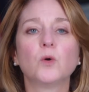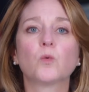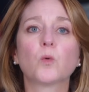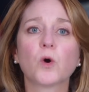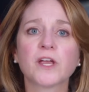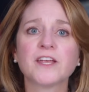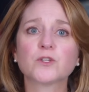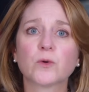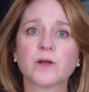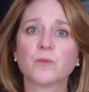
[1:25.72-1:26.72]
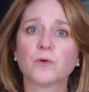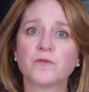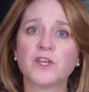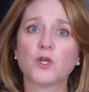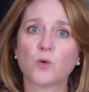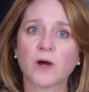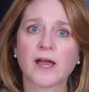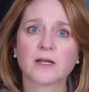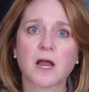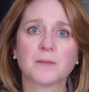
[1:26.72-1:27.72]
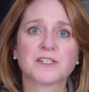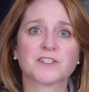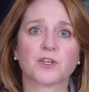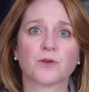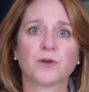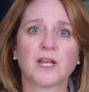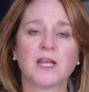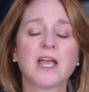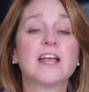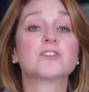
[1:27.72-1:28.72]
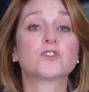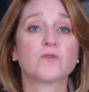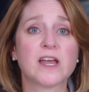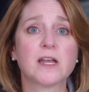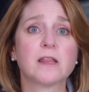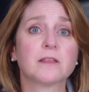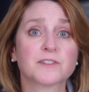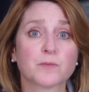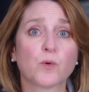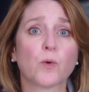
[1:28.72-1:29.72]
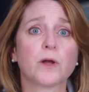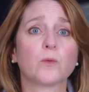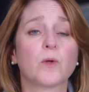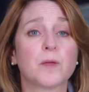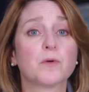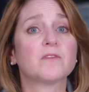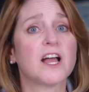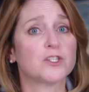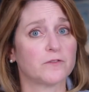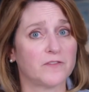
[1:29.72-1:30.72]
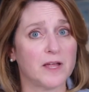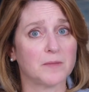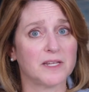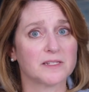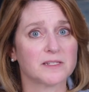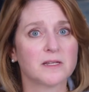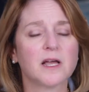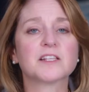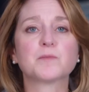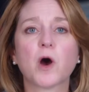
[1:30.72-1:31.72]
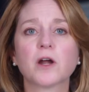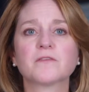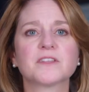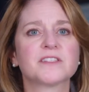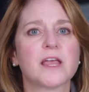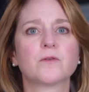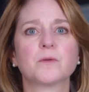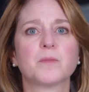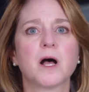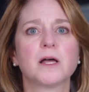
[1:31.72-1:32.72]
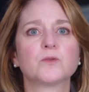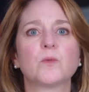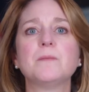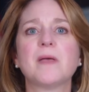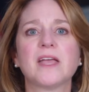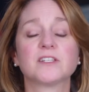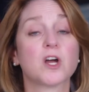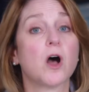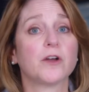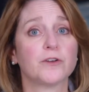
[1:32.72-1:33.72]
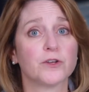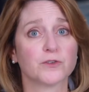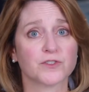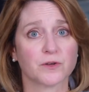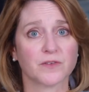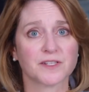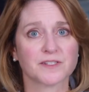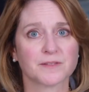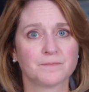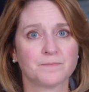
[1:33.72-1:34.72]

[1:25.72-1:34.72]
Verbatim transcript: We're working toward improving your economic security and strengthening the support we provide your families as part of the sacred bond we make to honor your service.